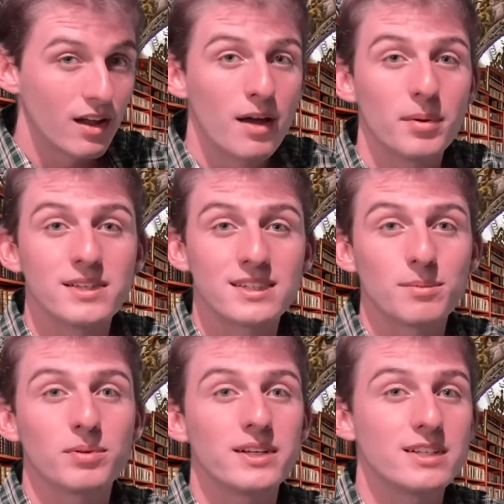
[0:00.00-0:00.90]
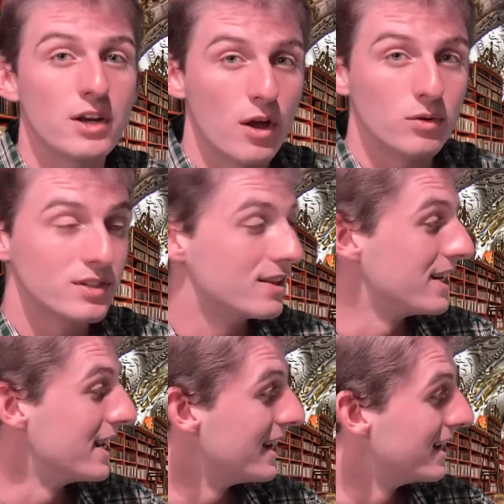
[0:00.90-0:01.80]
but simply denotes
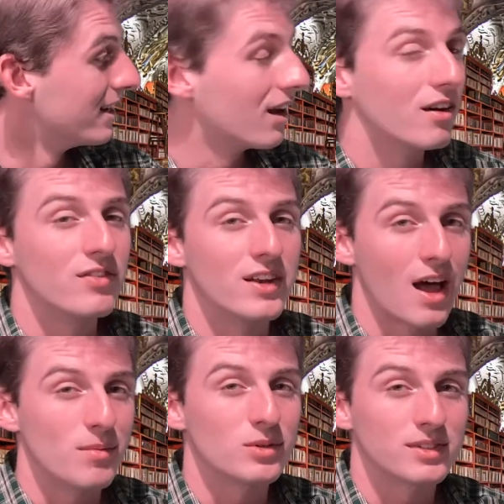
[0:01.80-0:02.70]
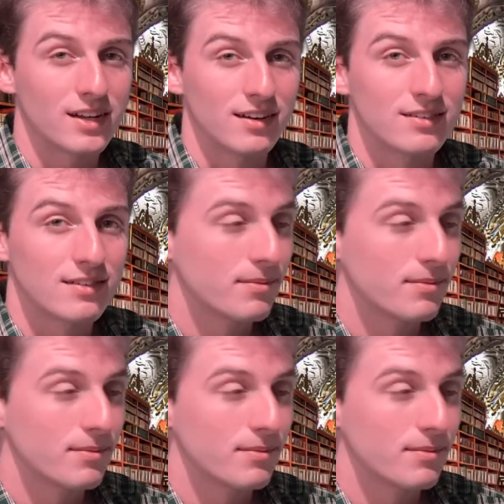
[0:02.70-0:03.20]
the end of the nominal sentence.